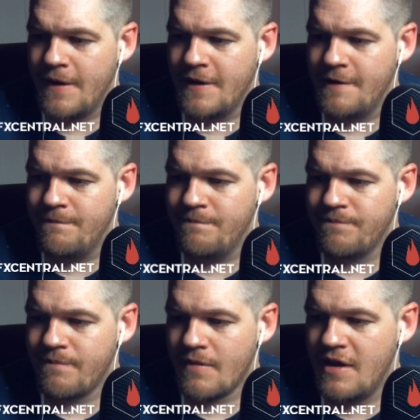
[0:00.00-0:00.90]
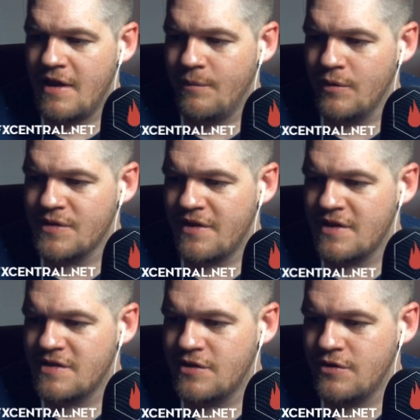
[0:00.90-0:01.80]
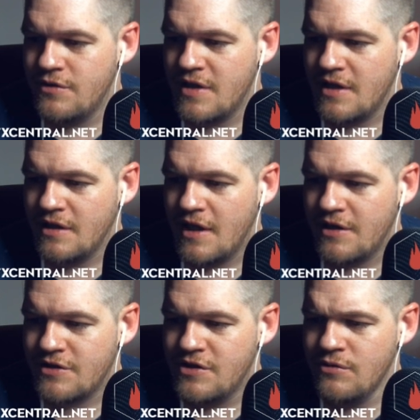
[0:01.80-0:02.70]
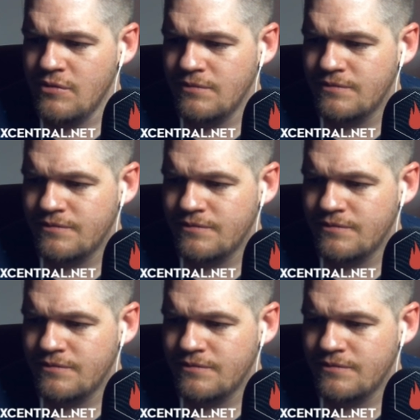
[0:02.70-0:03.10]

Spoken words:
And we'll assign this to the layer 2.